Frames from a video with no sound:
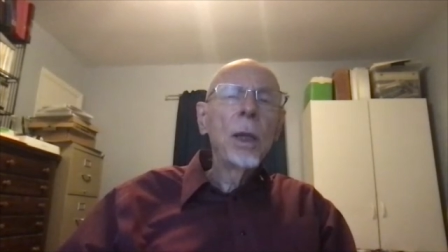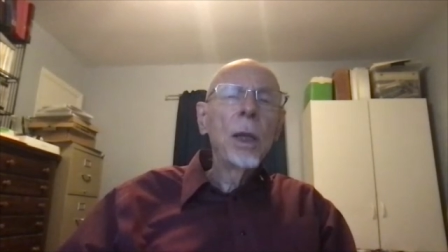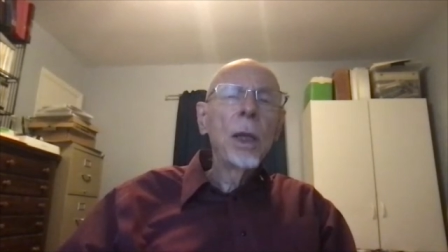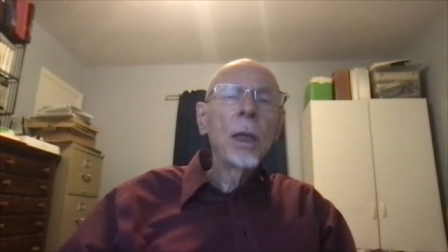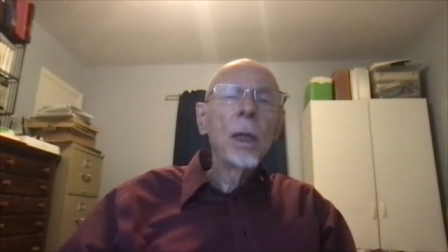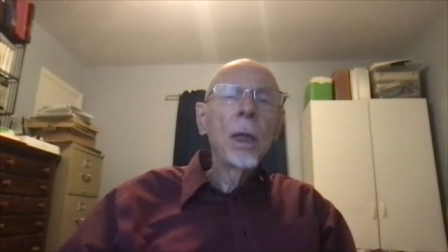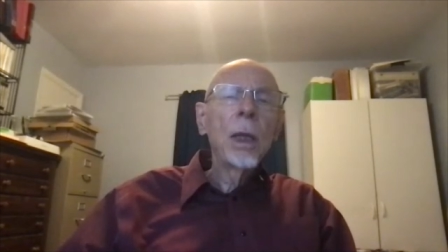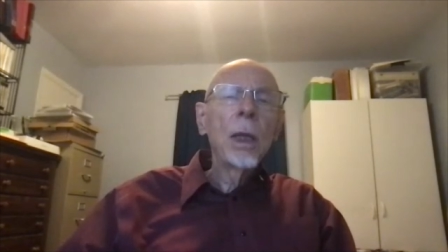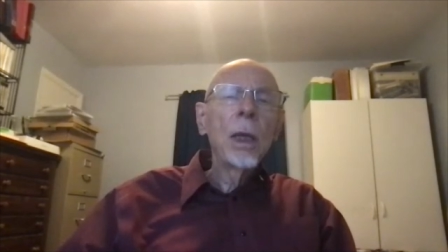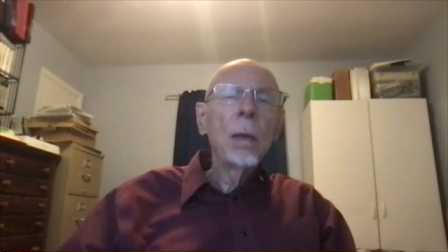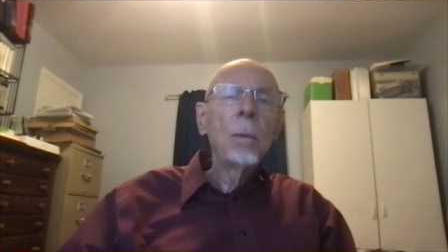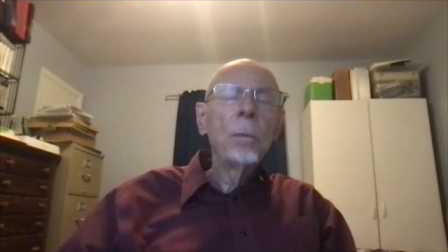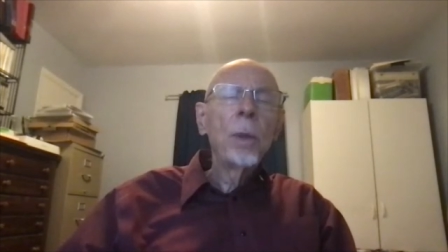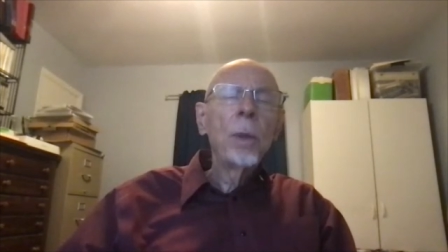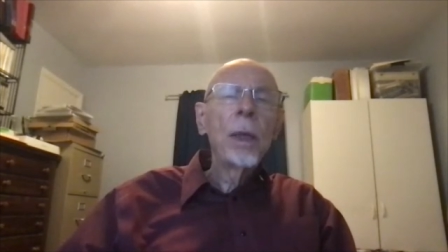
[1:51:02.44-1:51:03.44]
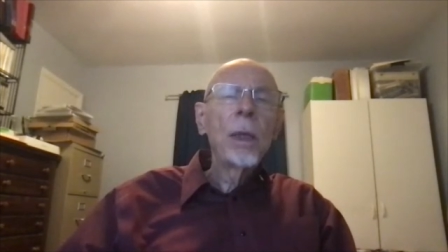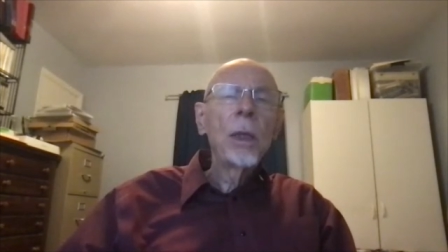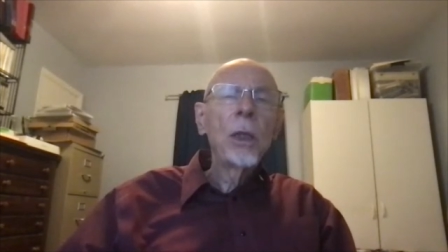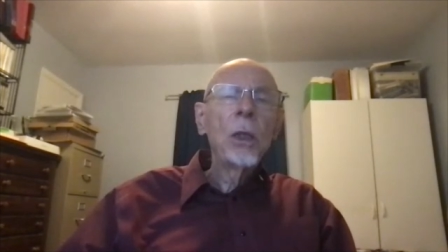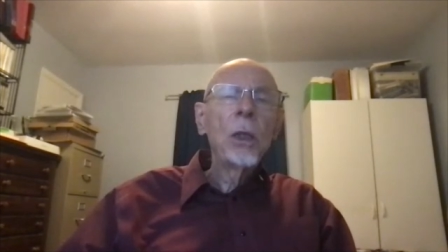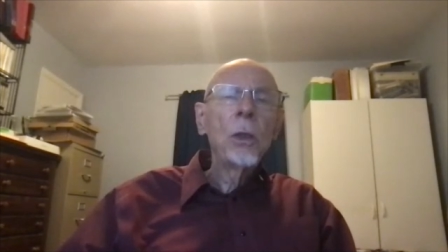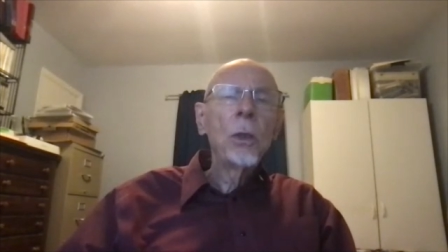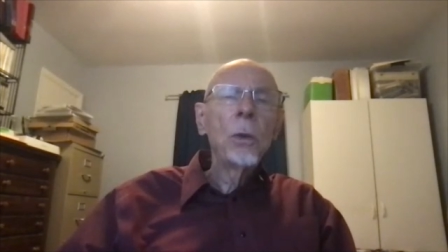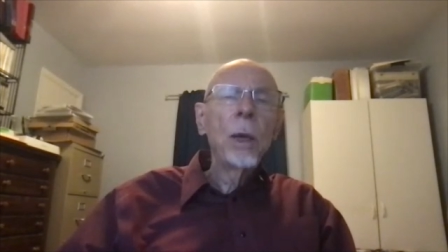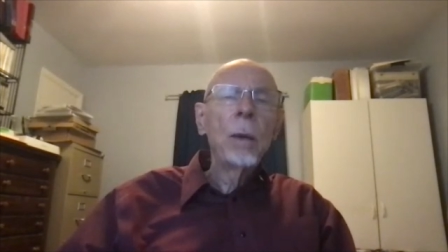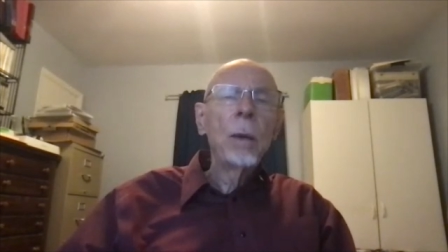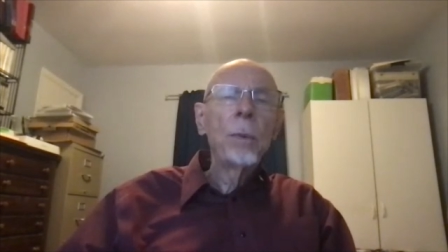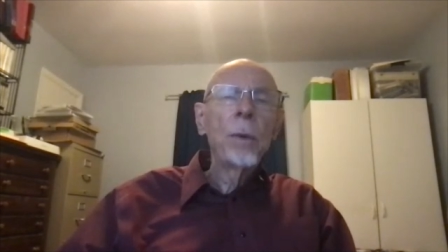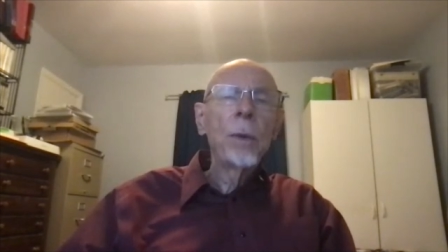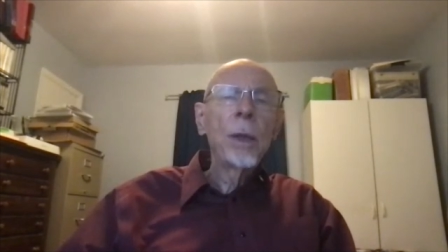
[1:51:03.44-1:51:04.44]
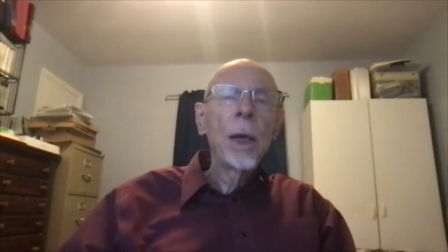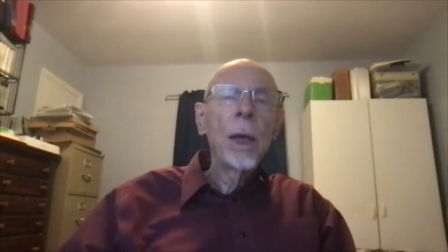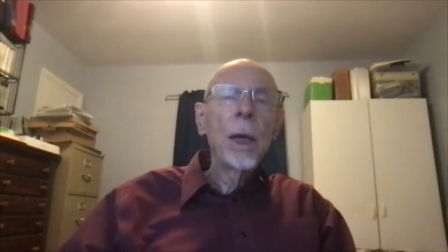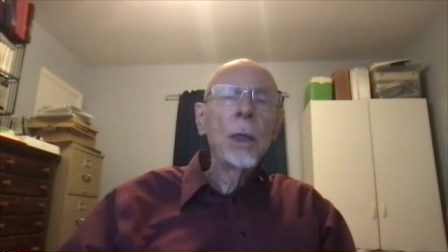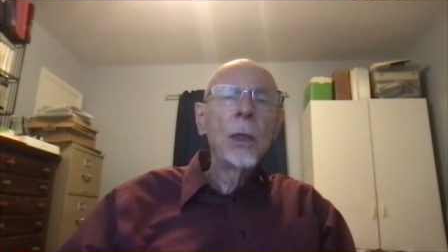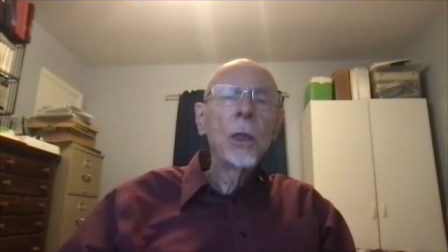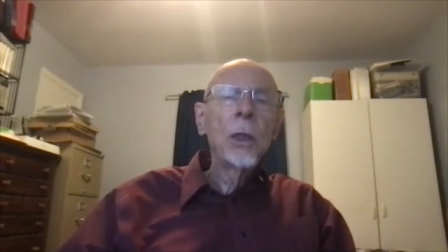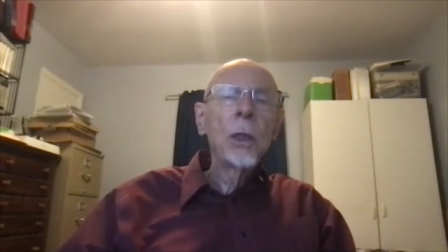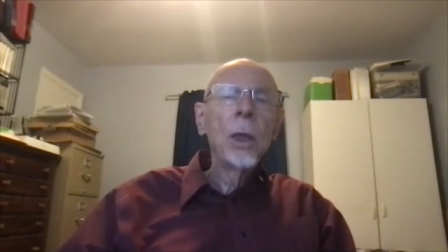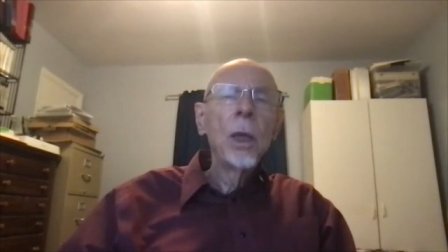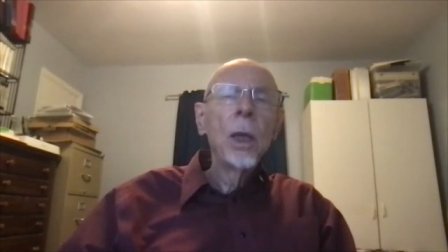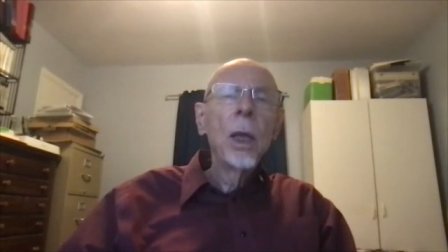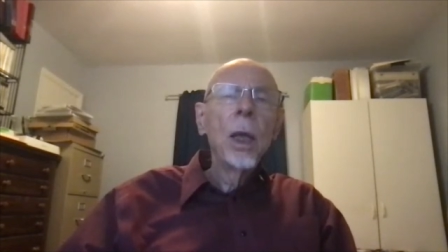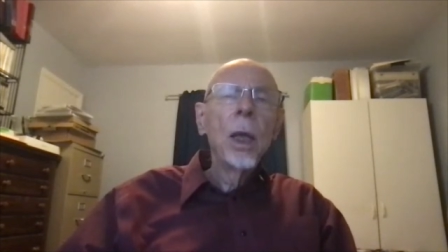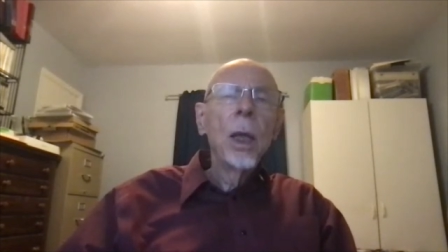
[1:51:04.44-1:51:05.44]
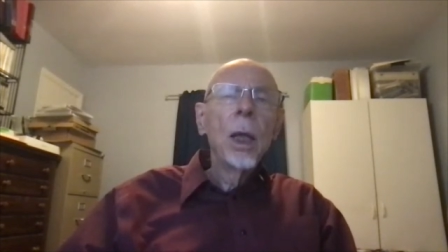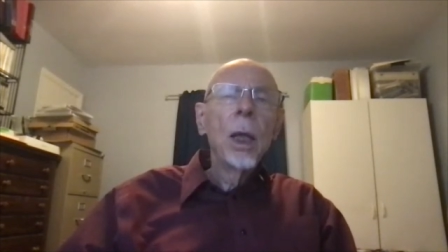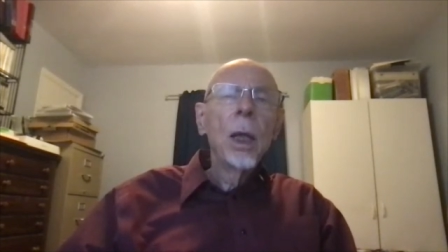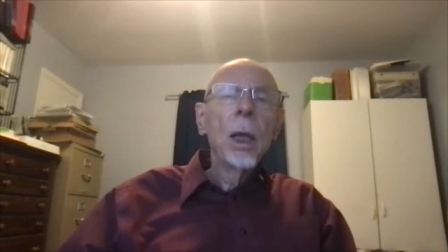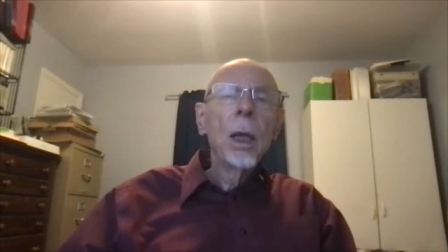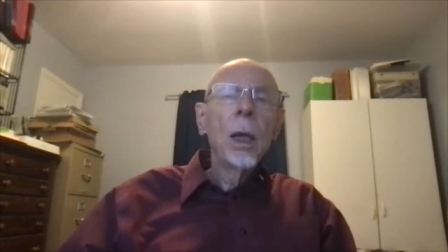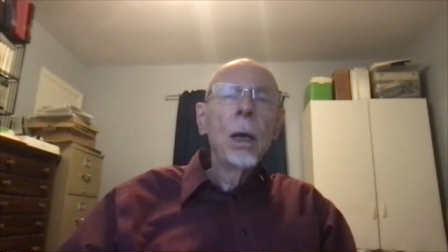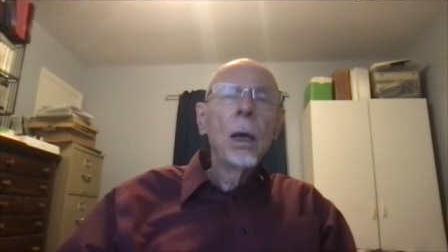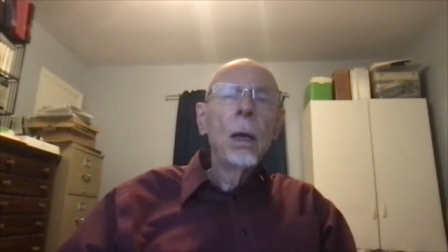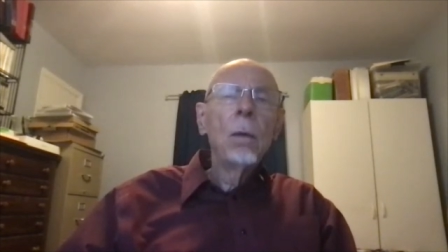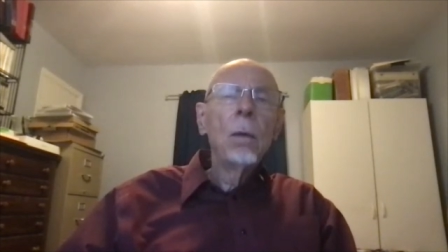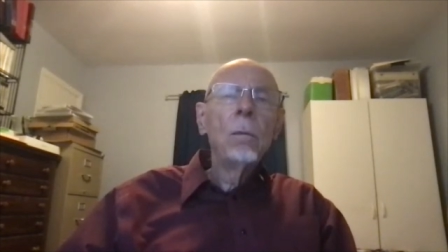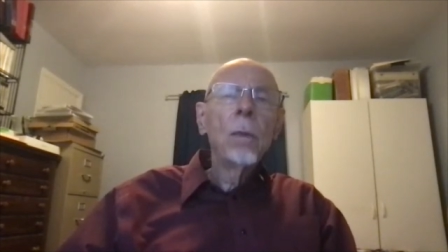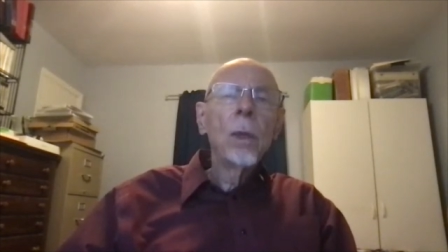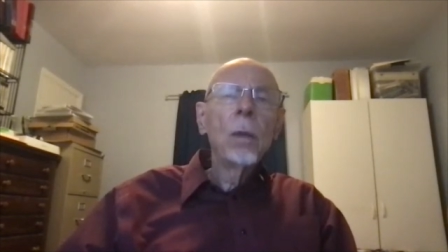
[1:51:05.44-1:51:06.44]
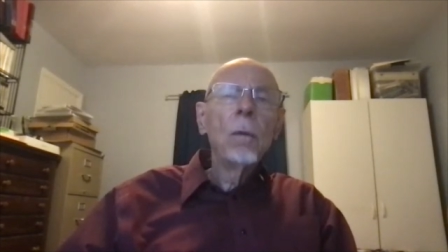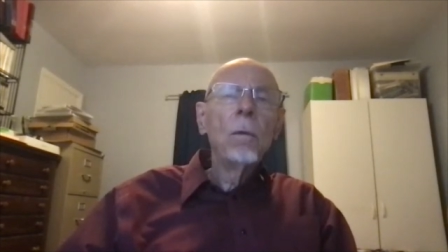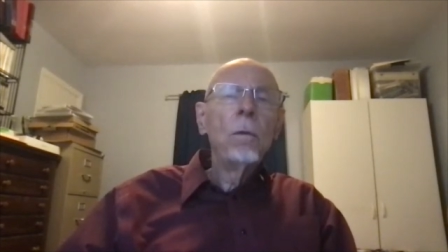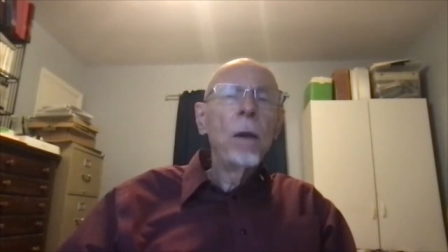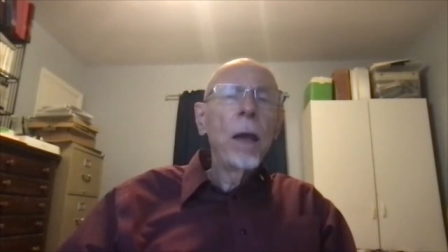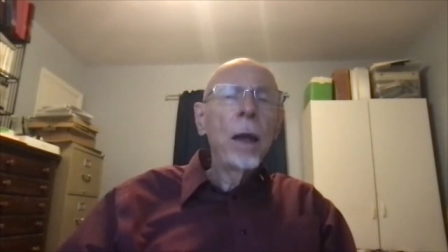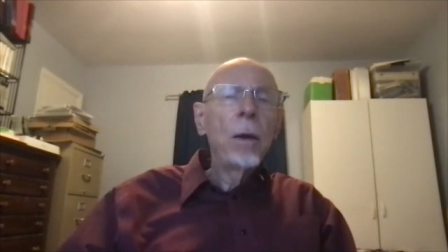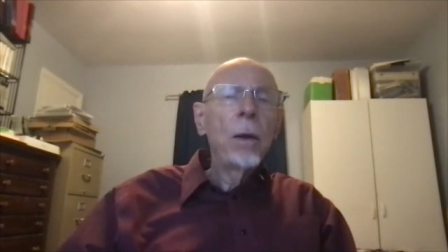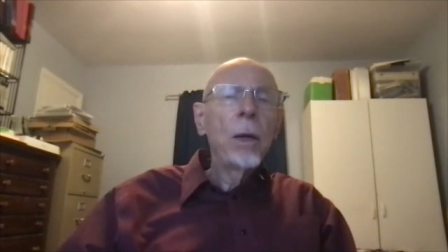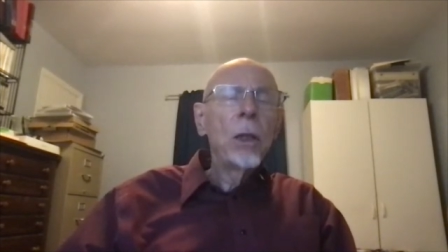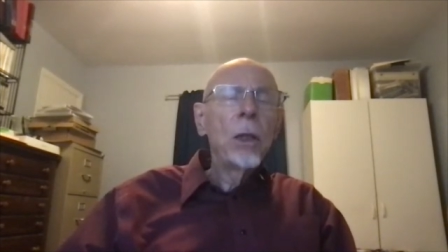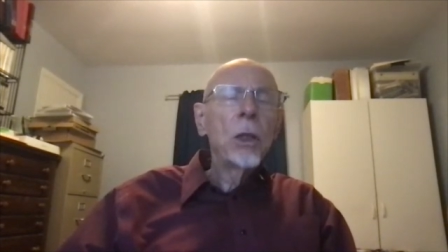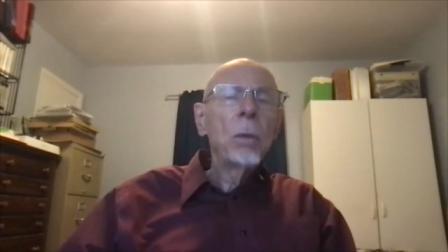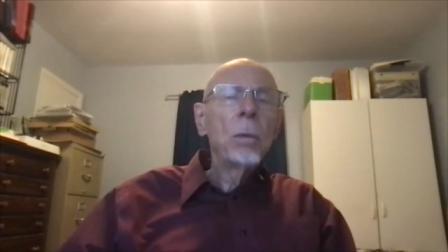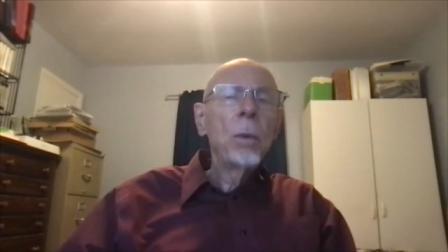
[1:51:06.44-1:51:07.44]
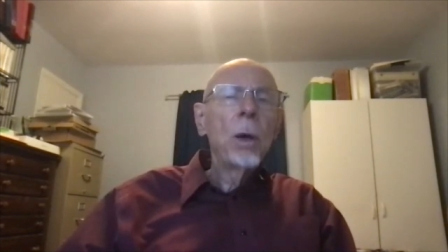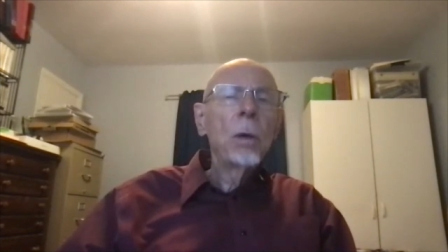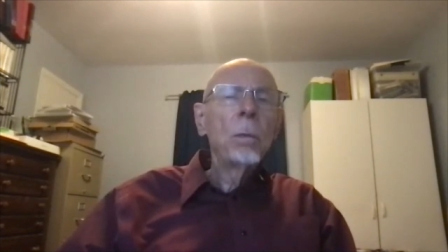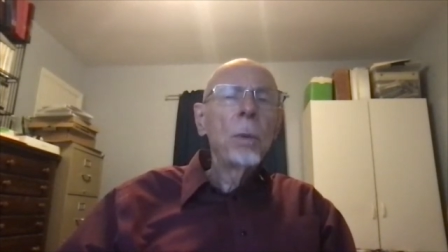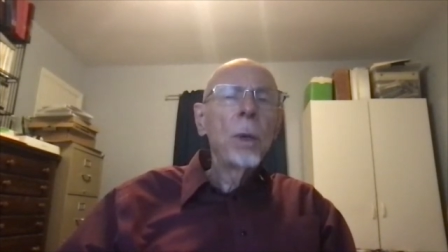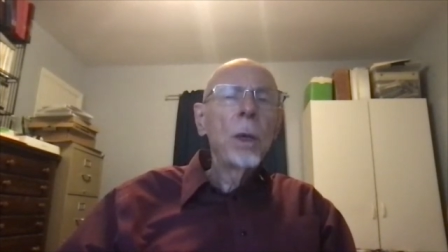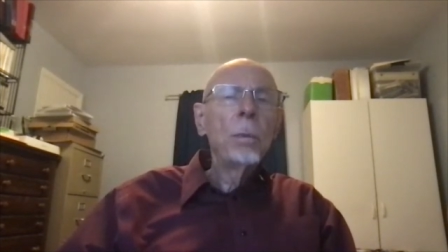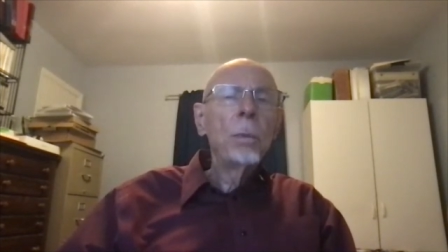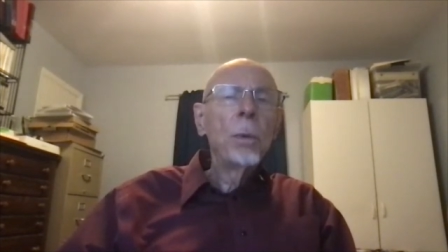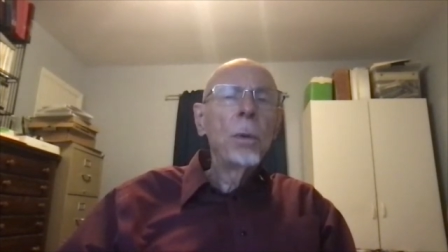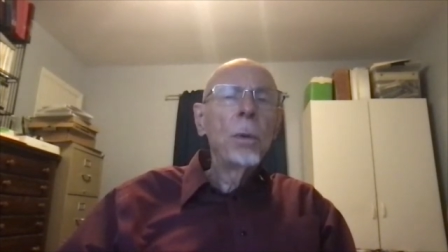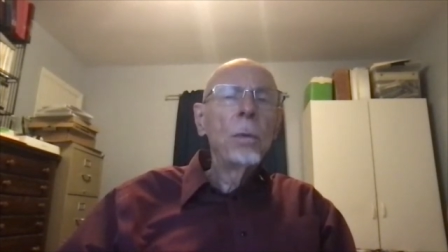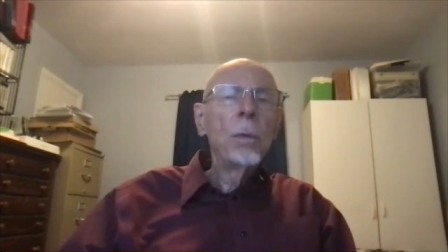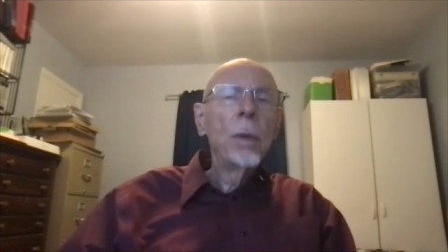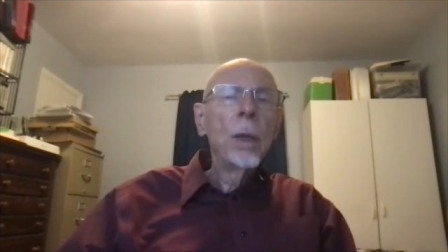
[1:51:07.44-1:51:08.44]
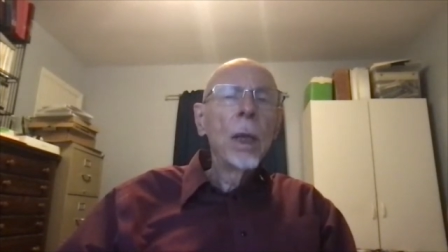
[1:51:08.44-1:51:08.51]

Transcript: that the ability to empathize uh, varies among people?